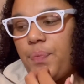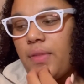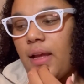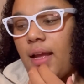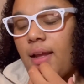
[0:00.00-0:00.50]

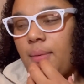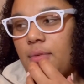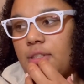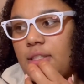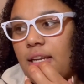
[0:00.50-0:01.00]
I'm
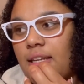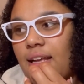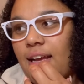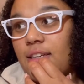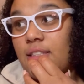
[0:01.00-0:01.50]
just saying
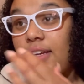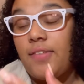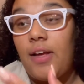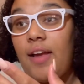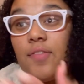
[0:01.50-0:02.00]
that because
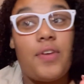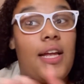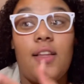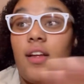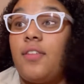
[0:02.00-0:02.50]
I've
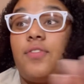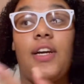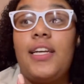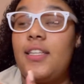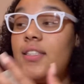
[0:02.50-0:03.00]
had a lot of
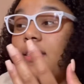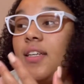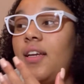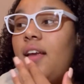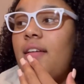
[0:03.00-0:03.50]
friends,
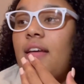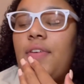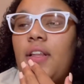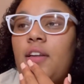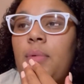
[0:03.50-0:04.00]
I've
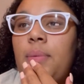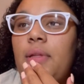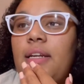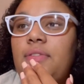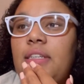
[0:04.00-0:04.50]
had a lot of people
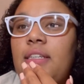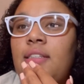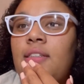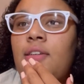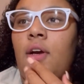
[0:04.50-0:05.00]
that I've
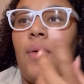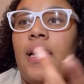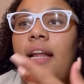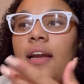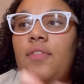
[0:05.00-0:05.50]
seen go in
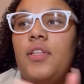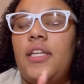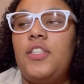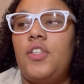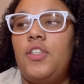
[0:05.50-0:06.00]
and out of
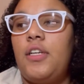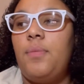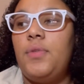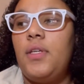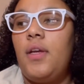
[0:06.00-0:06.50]

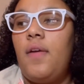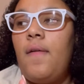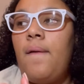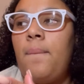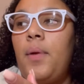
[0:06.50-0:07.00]
relationships,
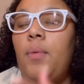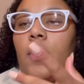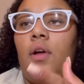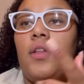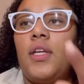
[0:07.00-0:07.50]
but they
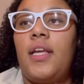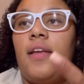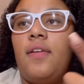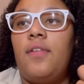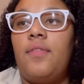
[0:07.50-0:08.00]
were all
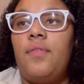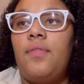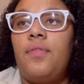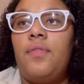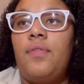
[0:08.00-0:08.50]
looking
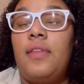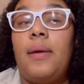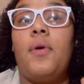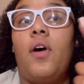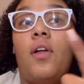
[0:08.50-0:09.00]

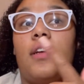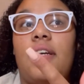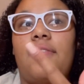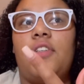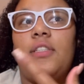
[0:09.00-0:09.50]

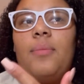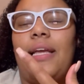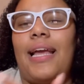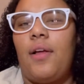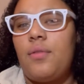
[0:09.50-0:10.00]
for
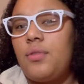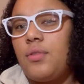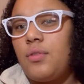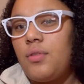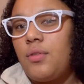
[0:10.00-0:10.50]
something else.